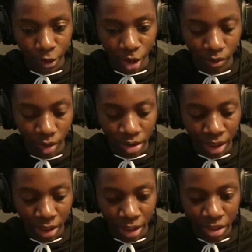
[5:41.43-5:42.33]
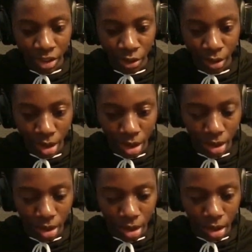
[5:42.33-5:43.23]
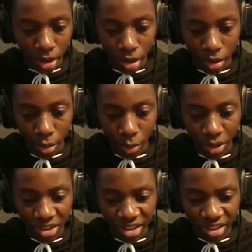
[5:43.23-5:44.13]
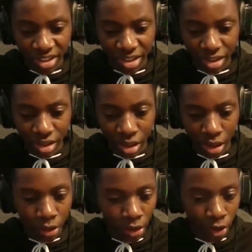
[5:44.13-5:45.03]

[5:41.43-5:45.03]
turn on flashlight like so. But what is this? Oh,